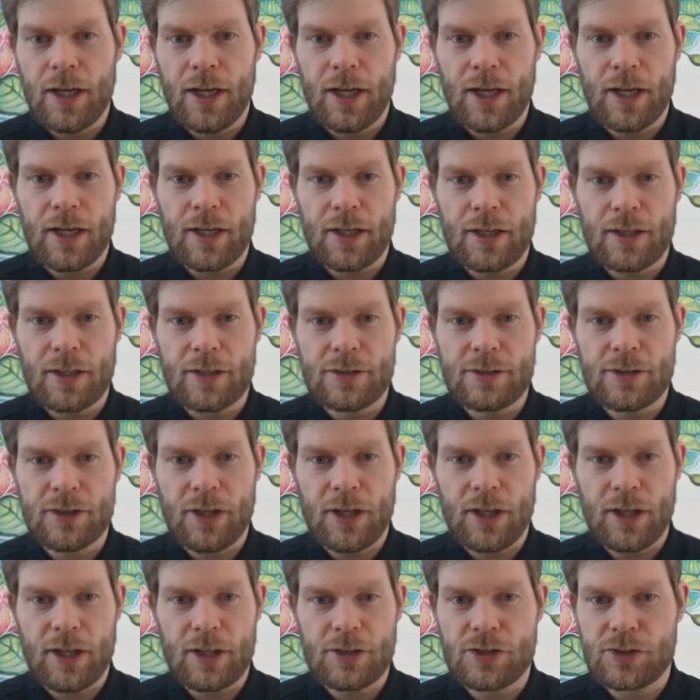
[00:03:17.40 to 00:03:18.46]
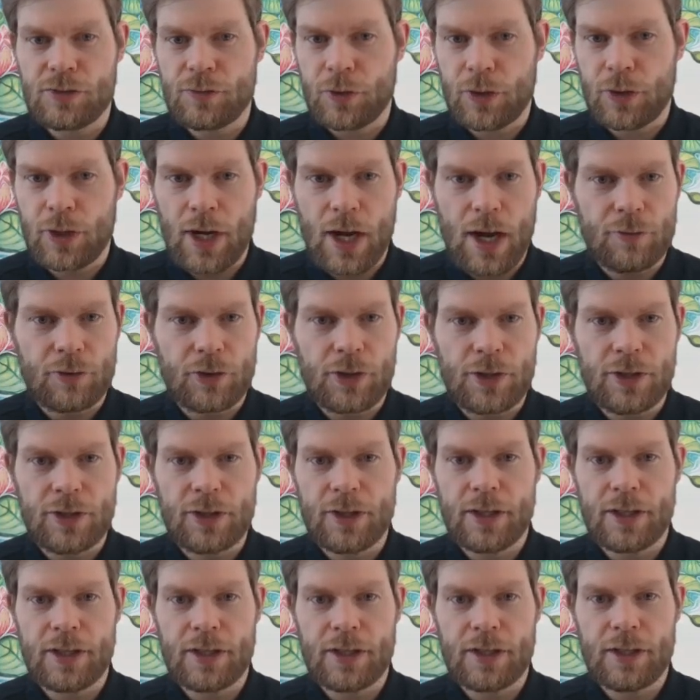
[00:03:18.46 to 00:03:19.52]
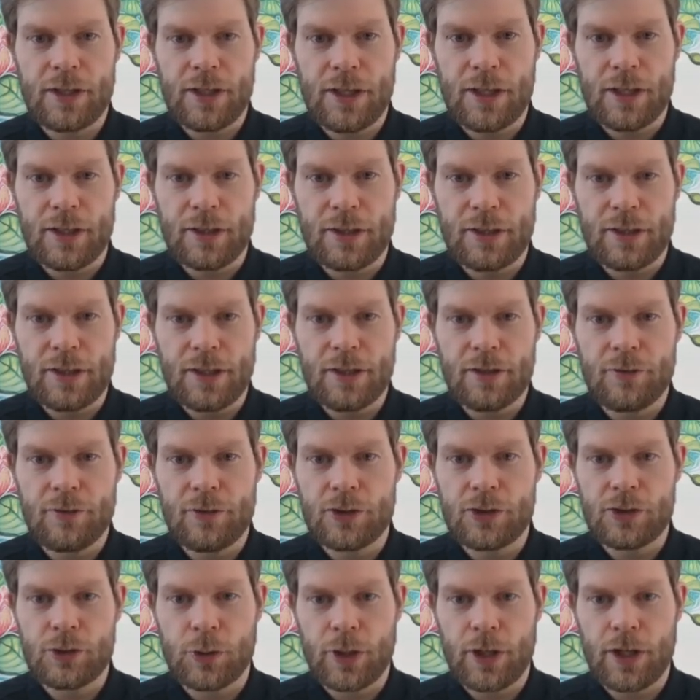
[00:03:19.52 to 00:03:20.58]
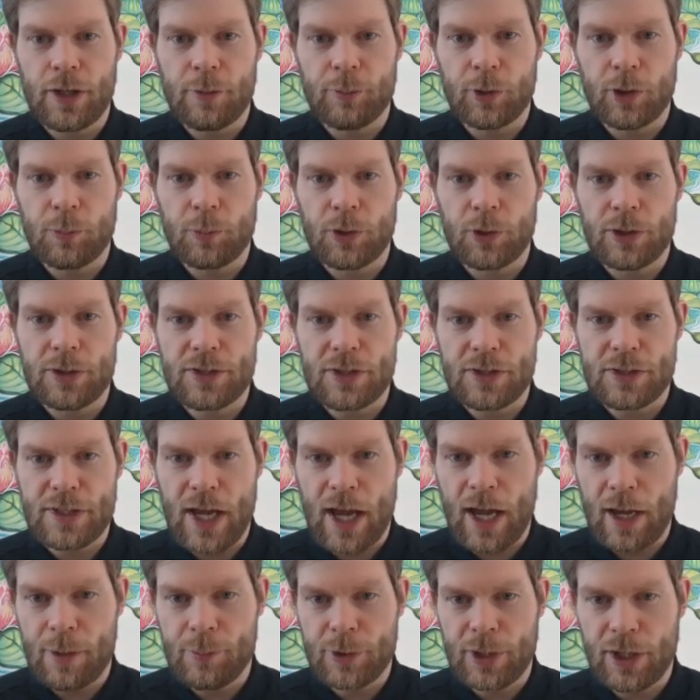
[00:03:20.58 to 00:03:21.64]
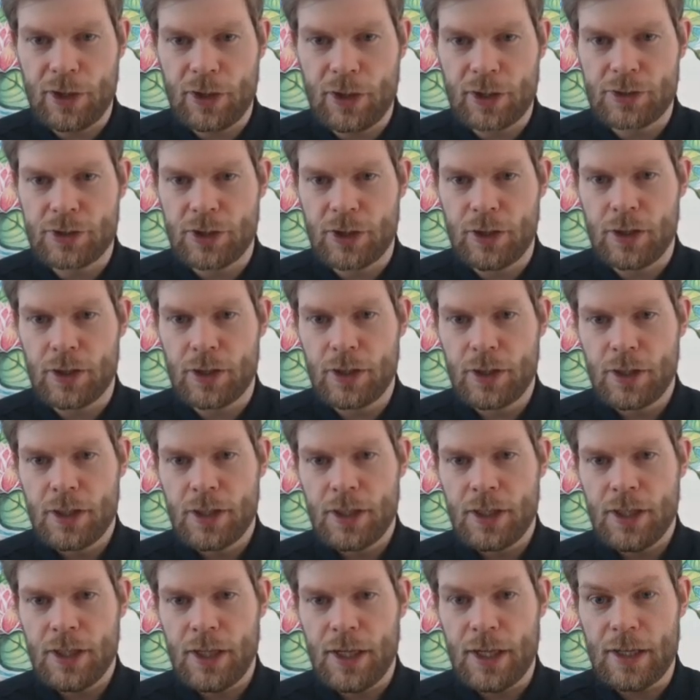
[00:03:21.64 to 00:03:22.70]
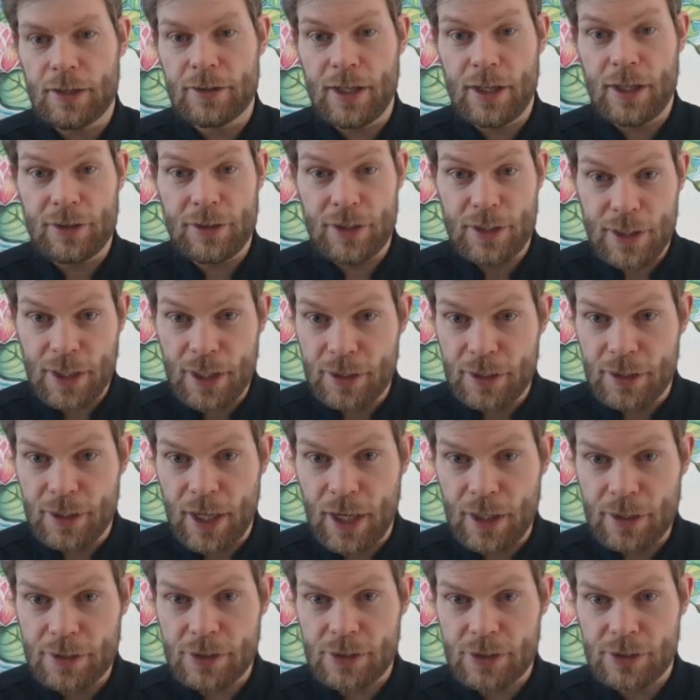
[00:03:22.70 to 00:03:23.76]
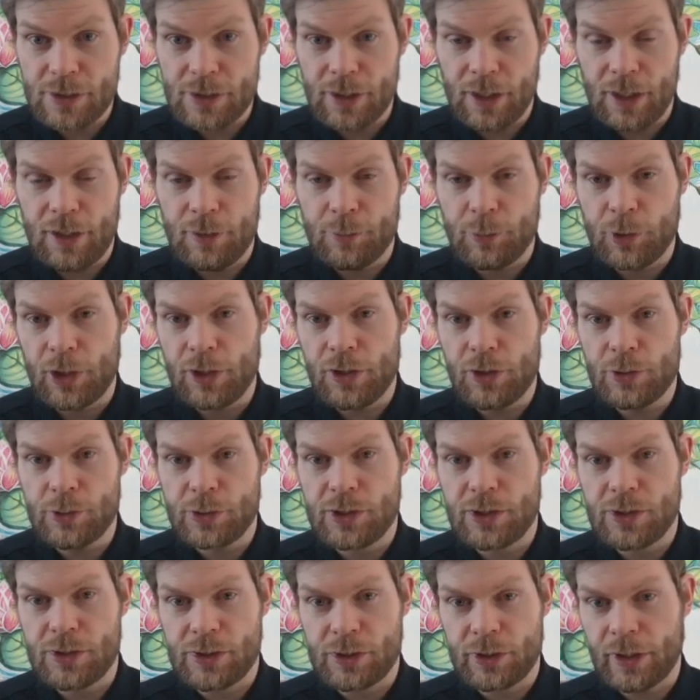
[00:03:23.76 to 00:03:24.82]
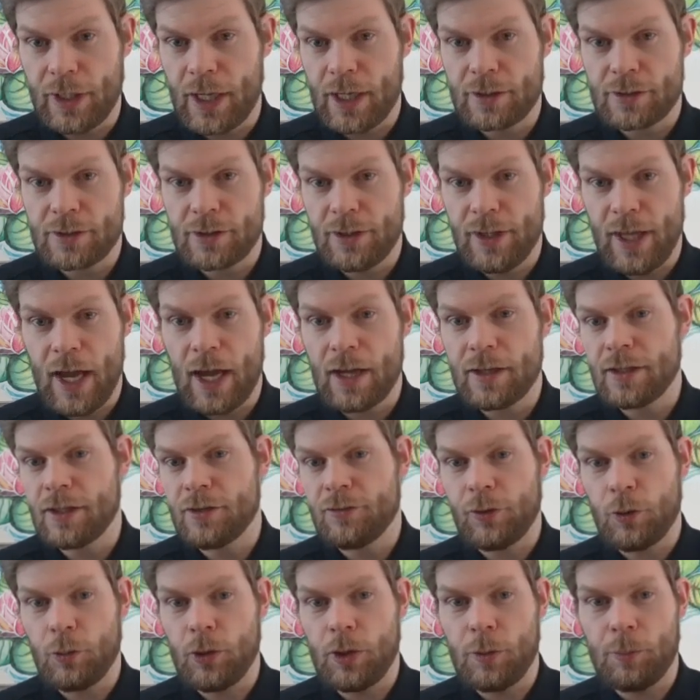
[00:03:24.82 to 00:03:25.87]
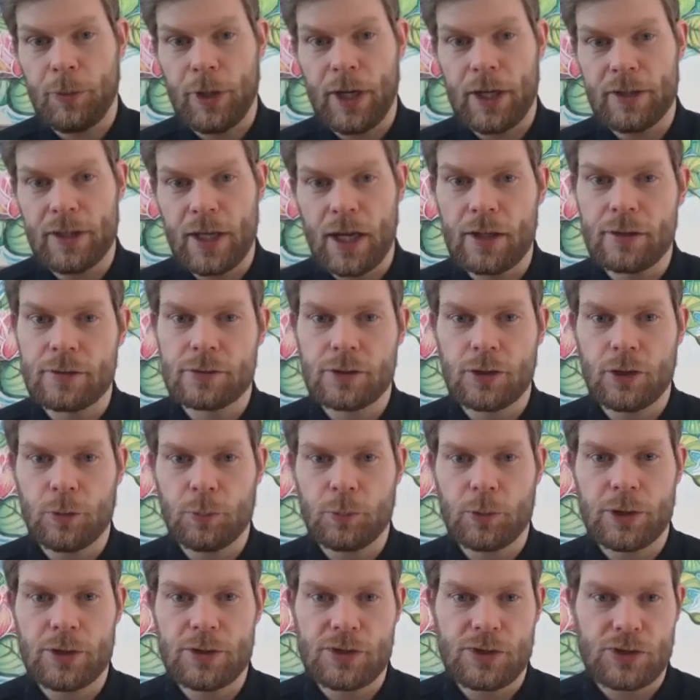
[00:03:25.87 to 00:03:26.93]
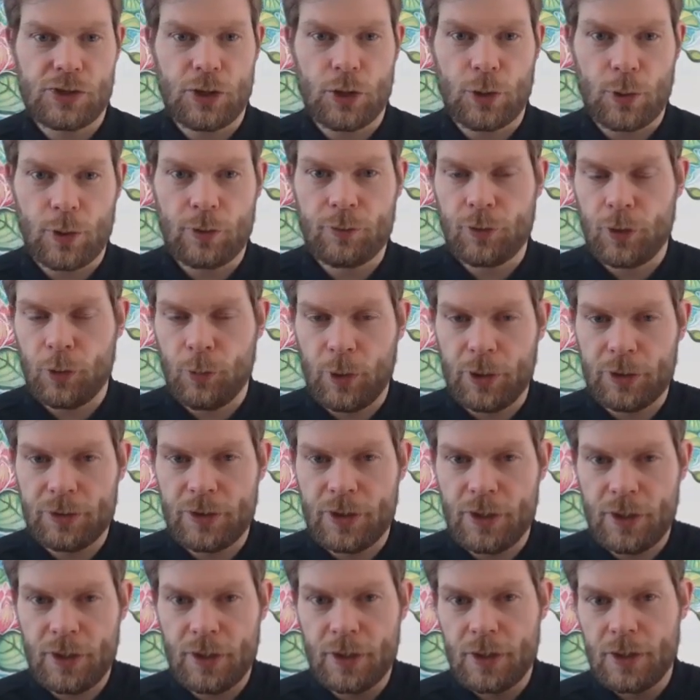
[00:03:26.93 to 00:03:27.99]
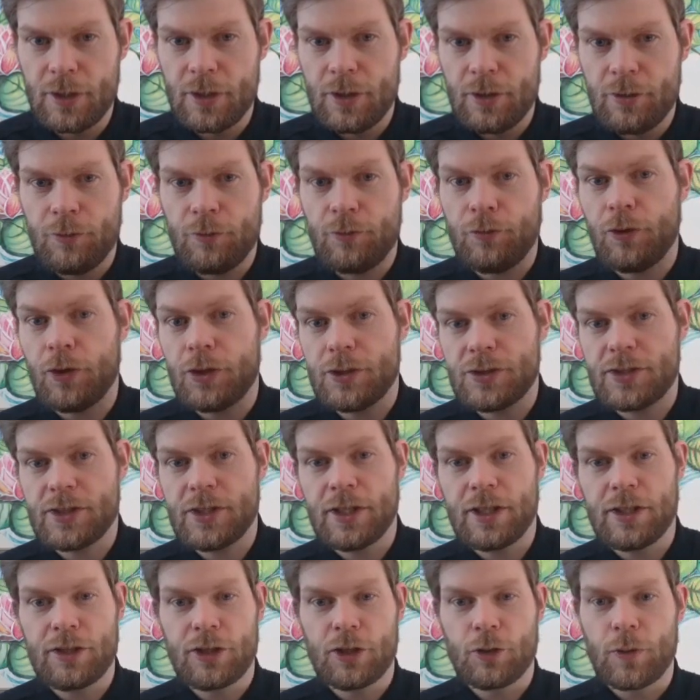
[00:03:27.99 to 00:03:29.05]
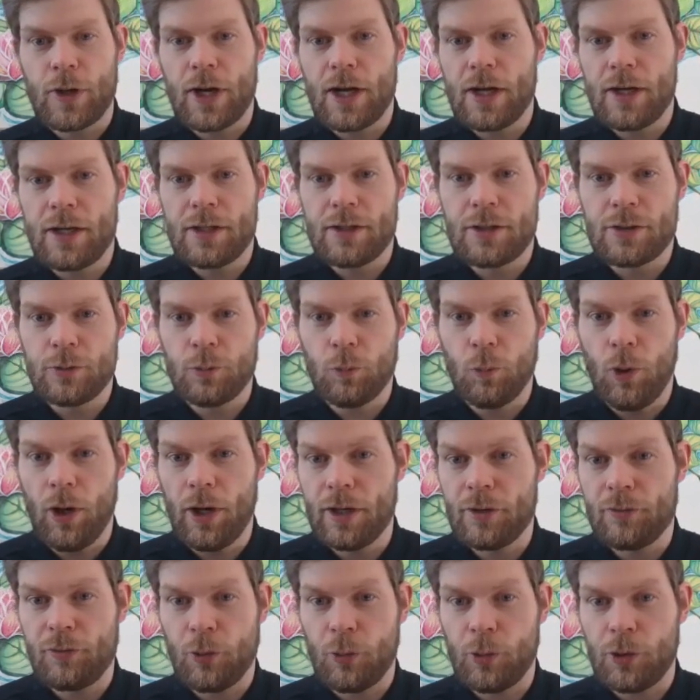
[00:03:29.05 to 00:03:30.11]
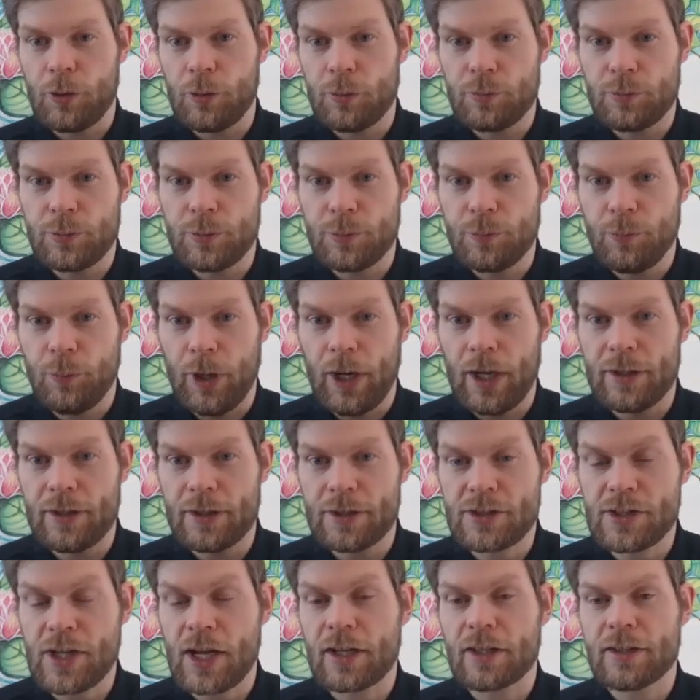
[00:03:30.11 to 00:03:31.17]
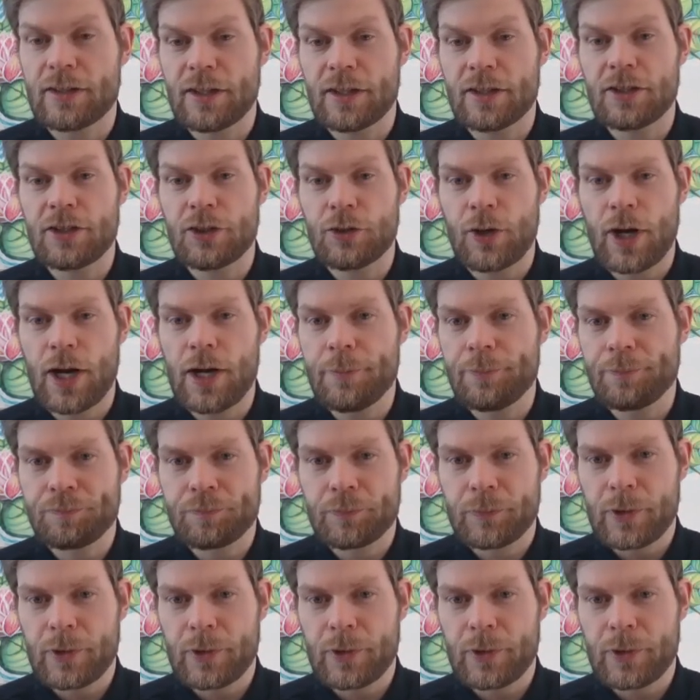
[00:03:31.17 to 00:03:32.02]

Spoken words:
And just for everything in the inventory, I'm going to print a tab character. And then the index that I'm going to use to select that, if I want to buy that, I'll print 0 if I want the first thing in the array, 1 if I want to buy the second thing in the array.